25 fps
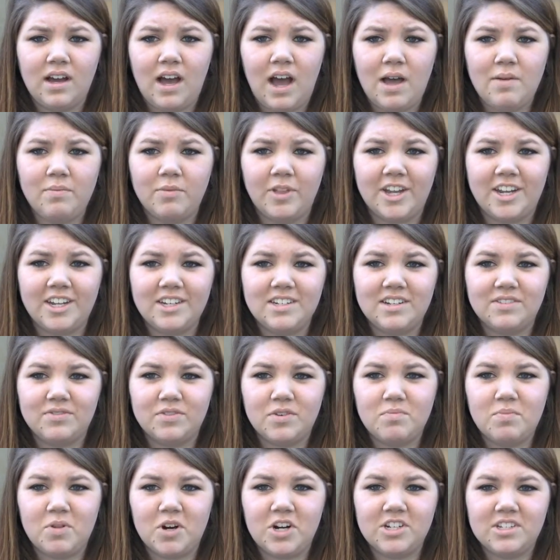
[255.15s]
I'm like a
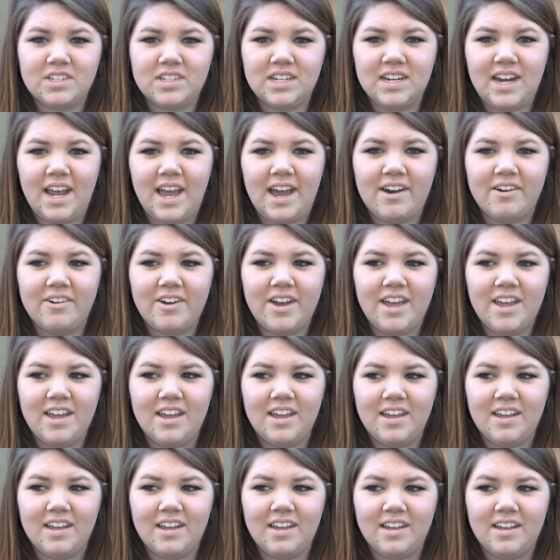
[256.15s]
different person now.
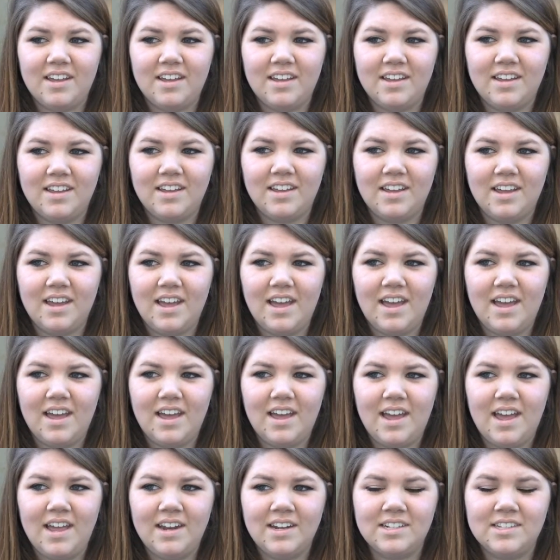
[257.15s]

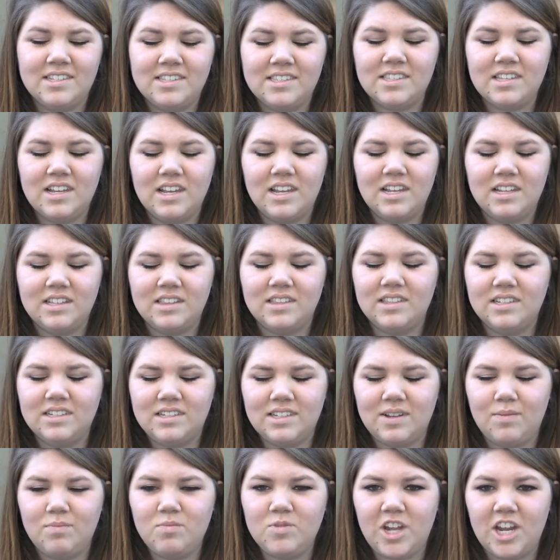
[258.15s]
And it's the
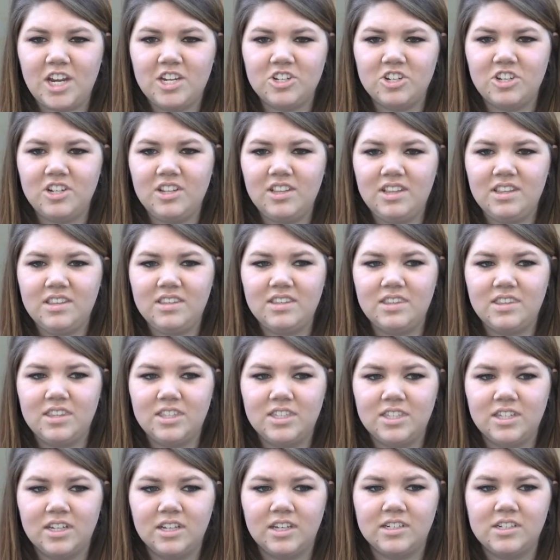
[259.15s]
temptation
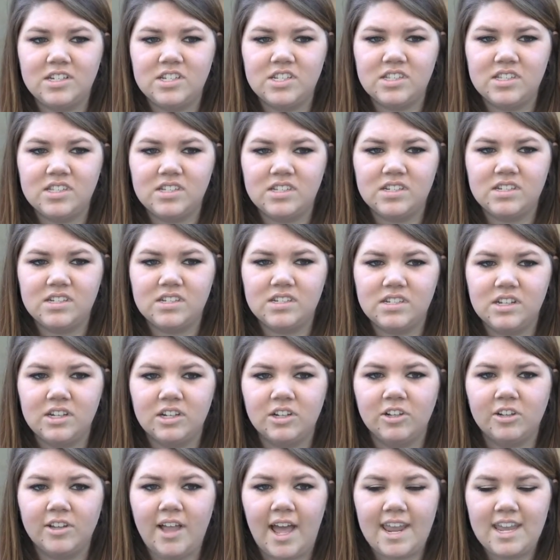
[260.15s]
to
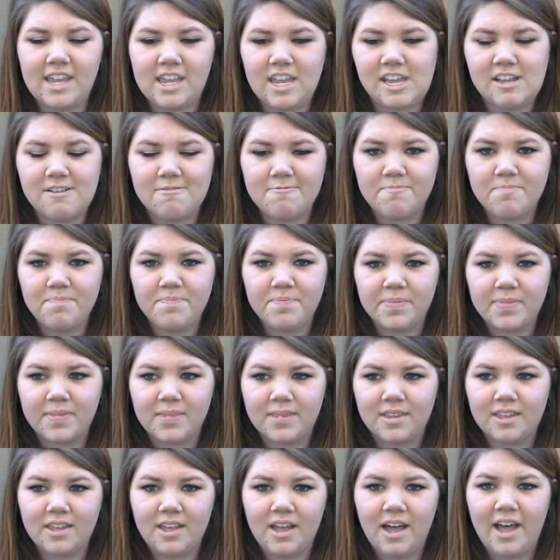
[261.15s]
still like
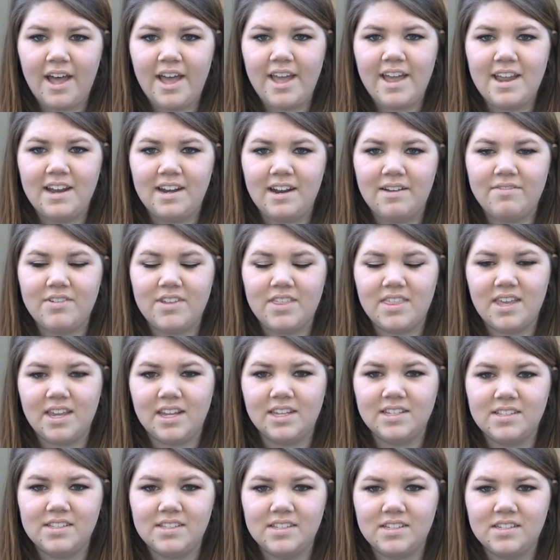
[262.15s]
cut and
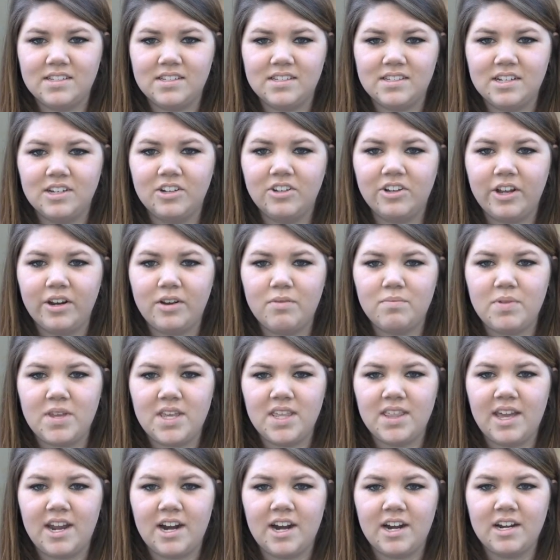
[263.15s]
everything is still going to
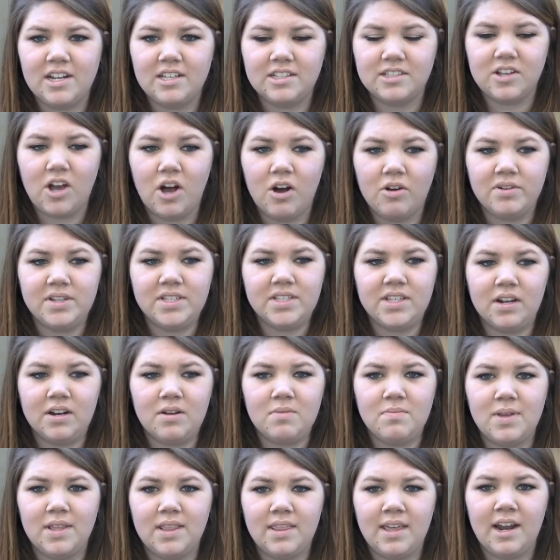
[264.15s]
be there, and it's always going
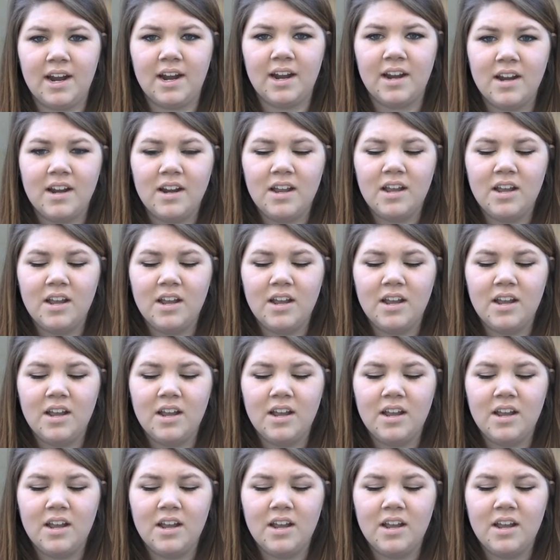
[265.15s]
to be there,